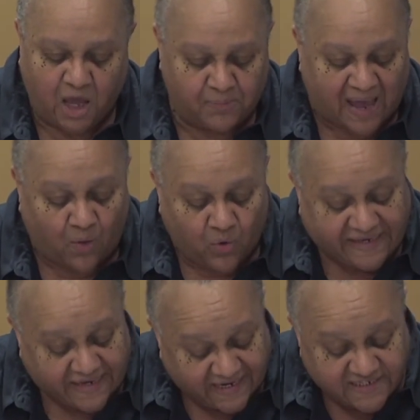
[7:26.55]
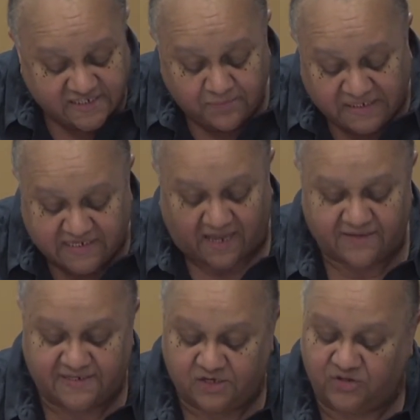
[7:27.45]
about what needs to be
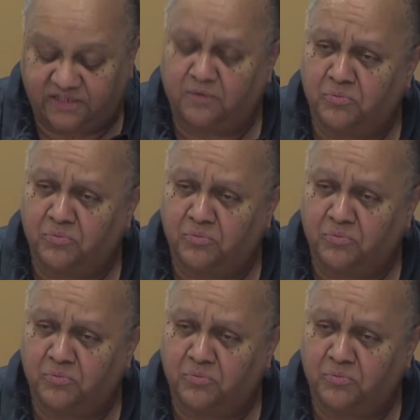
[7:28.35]
done so that the